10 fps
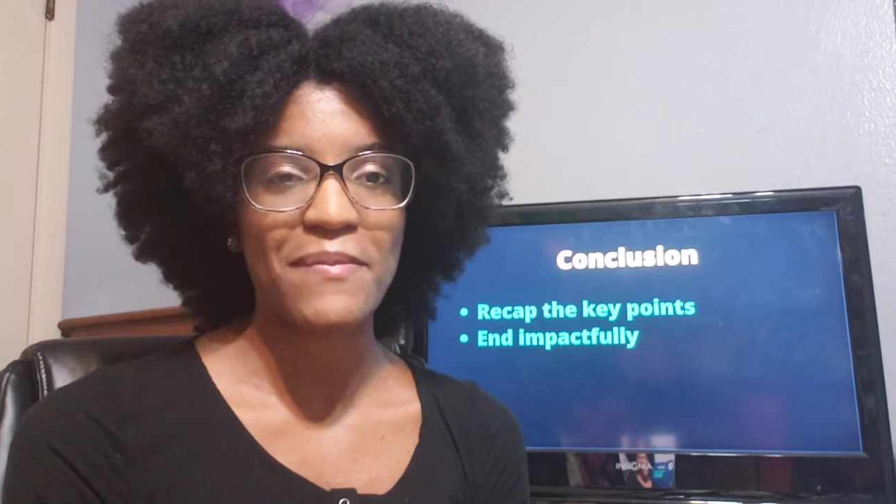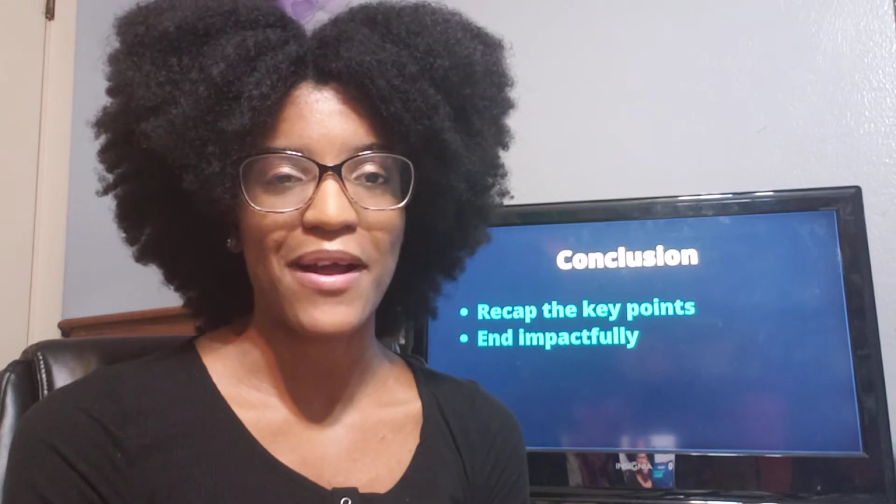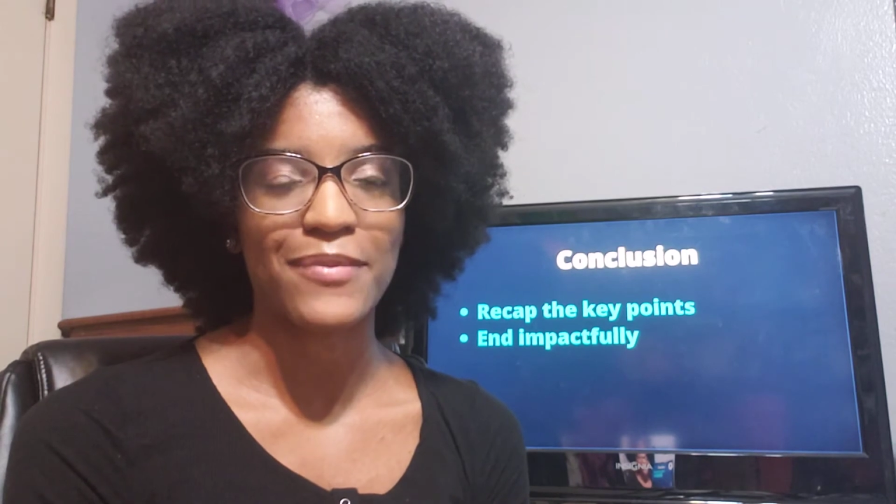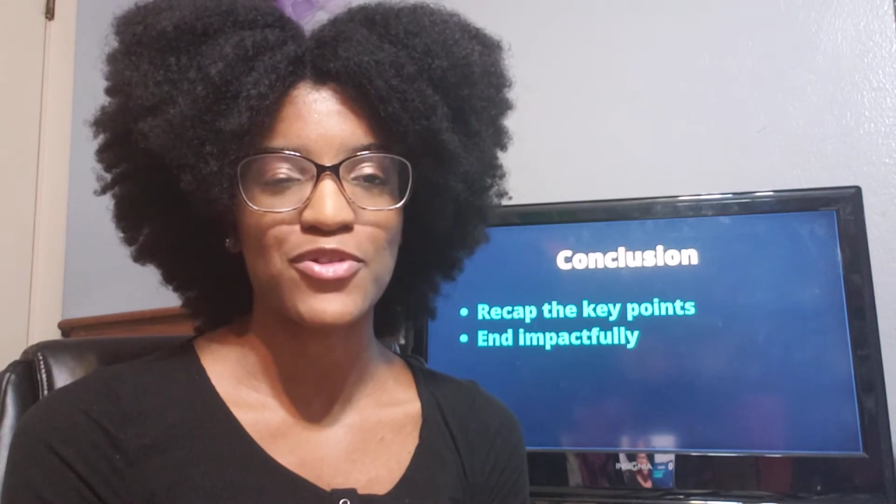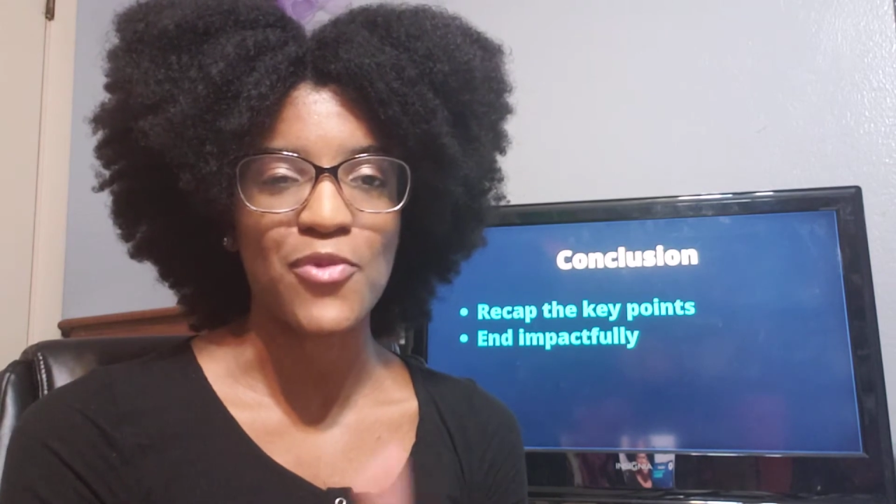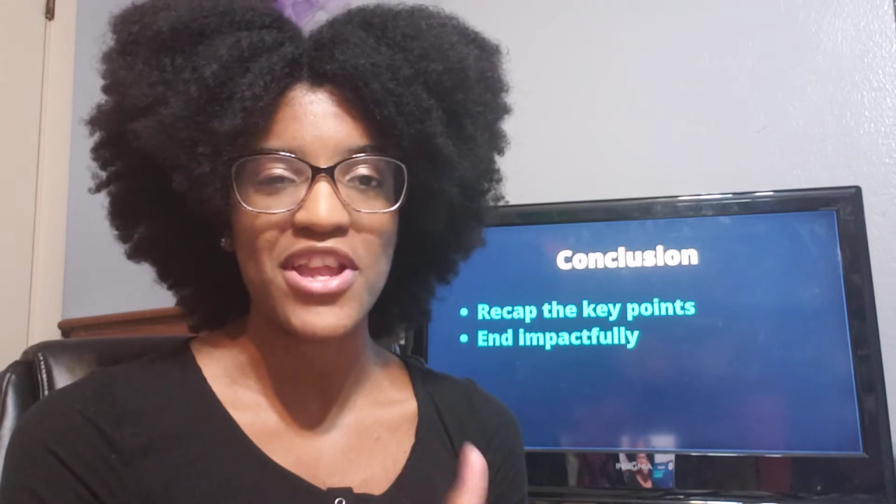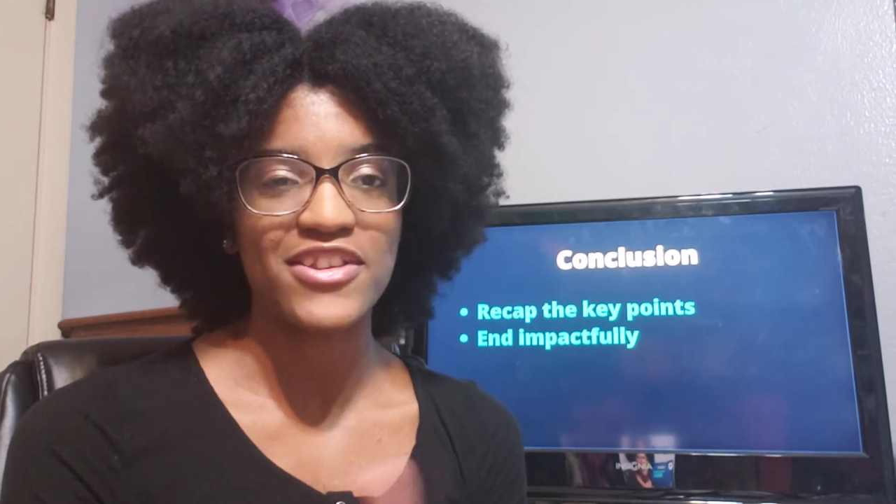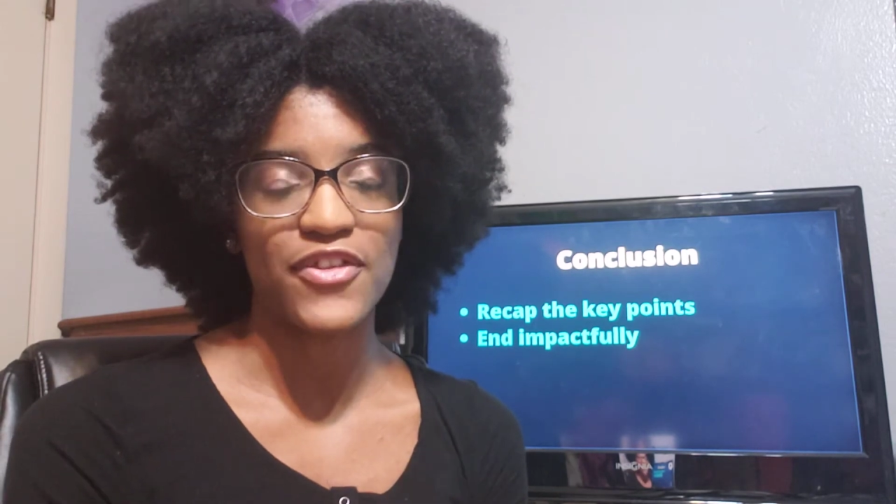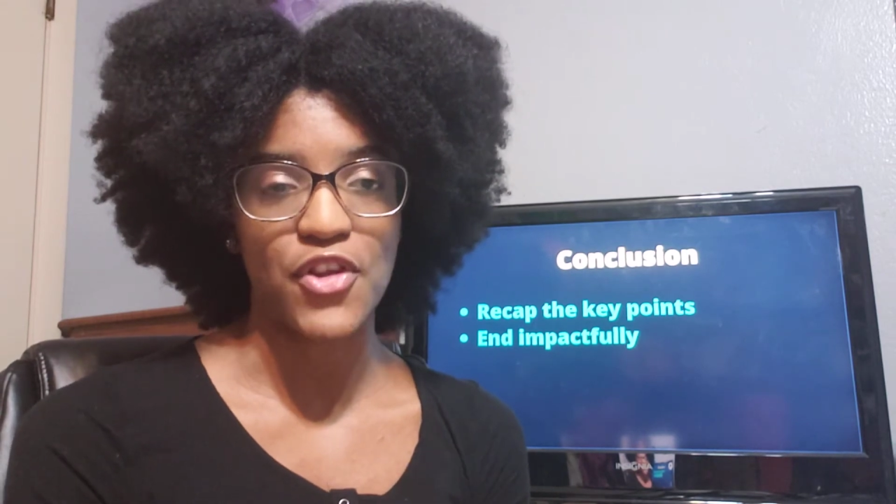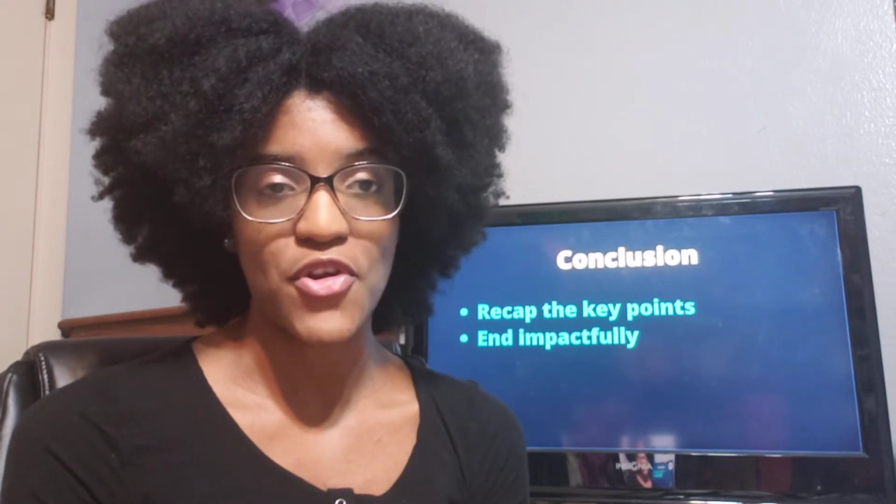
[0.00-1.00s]
be about 20
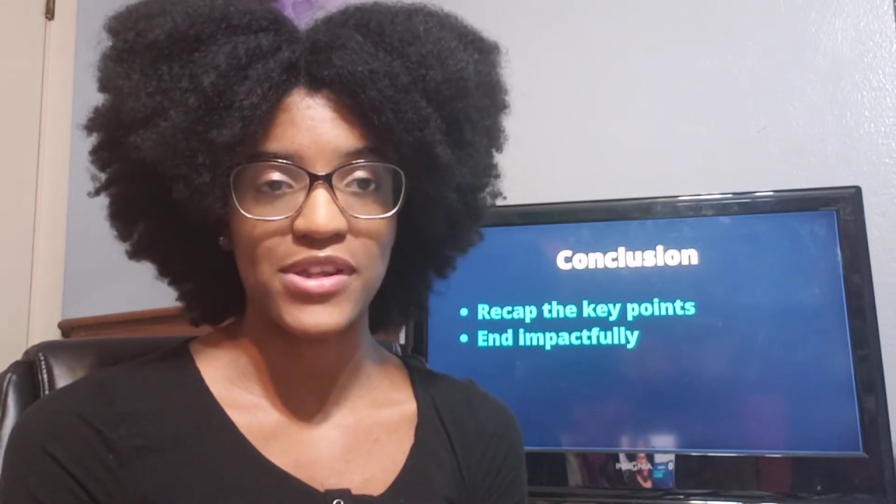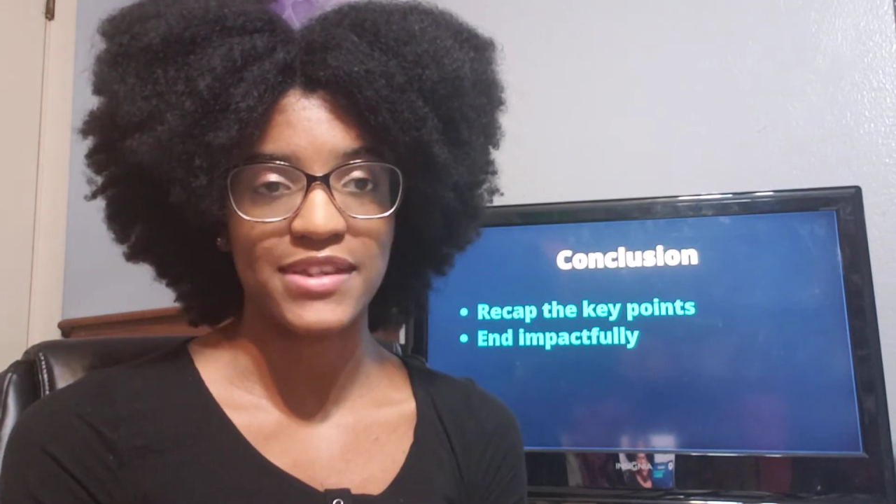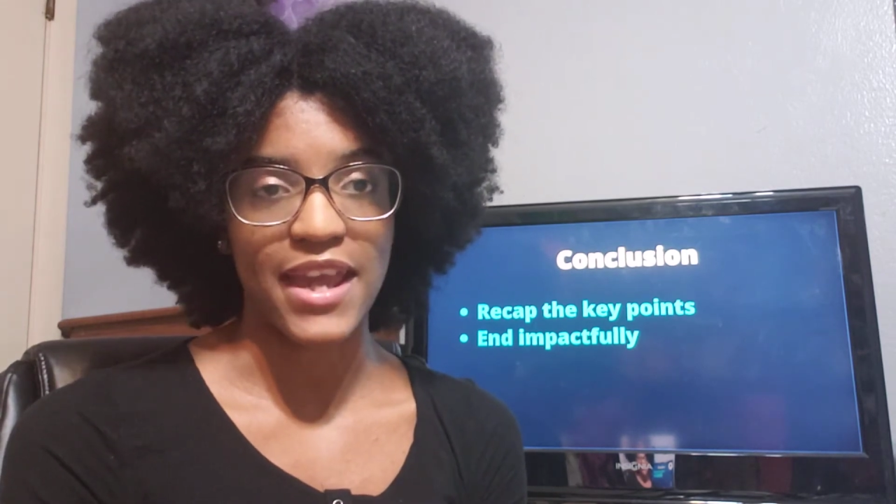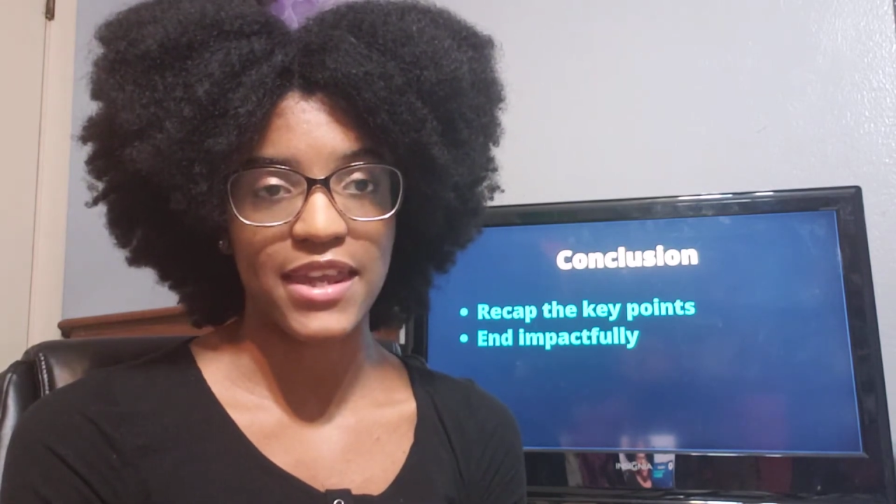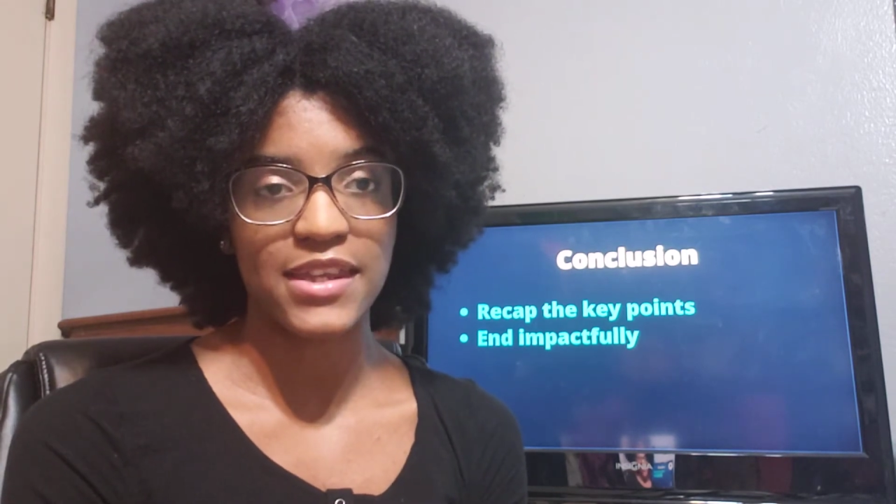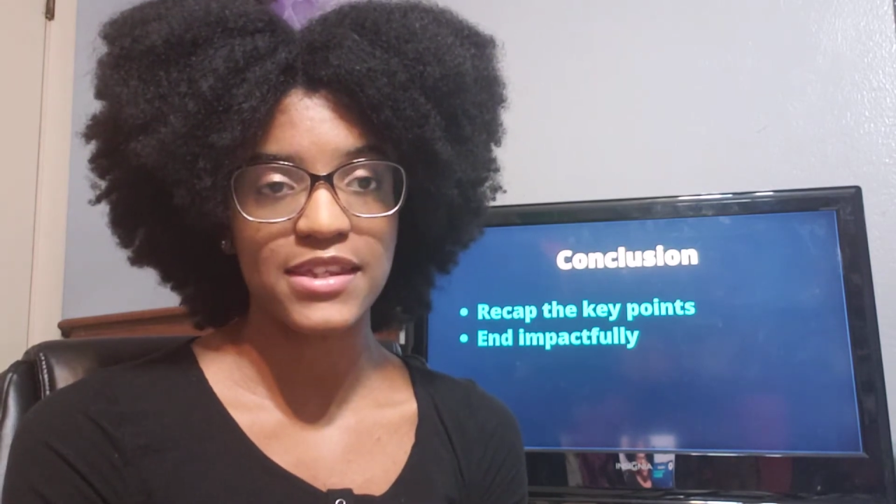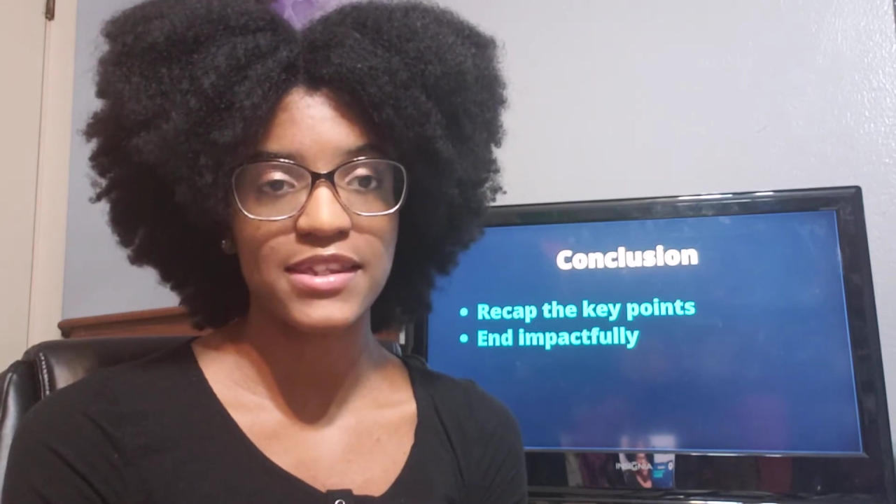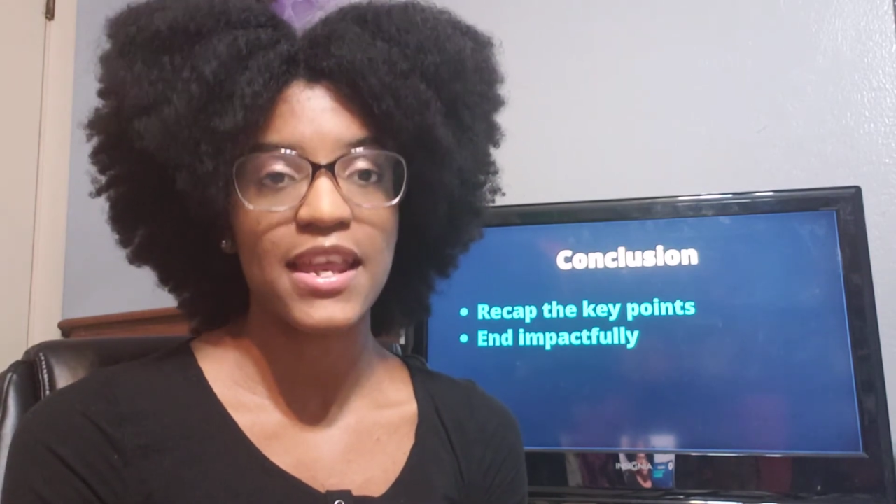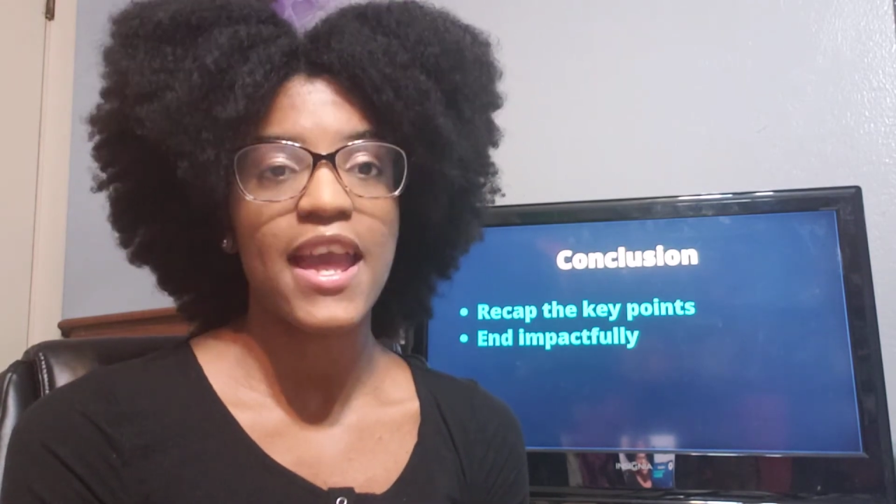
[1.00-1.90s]
to 30 seconds,